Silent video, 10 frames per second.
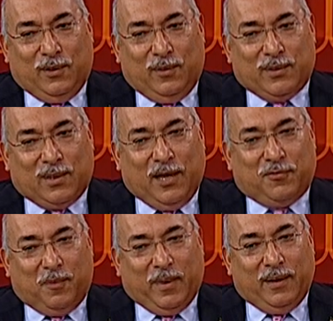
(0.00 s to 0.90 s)
aside
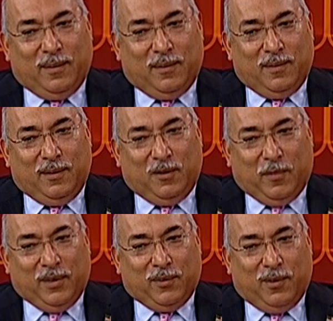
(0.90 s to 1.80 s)
from my,
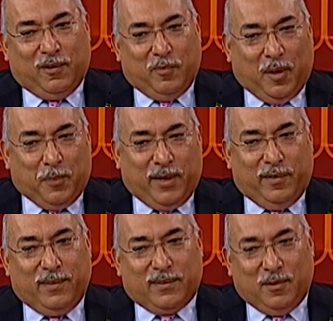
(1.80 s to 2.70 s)
my daughter and my
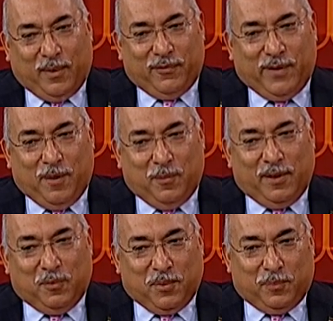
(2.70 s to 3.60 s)
parents and my family
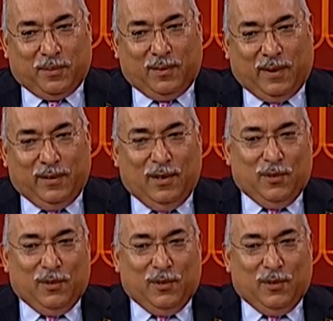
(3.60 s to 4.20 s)
and the people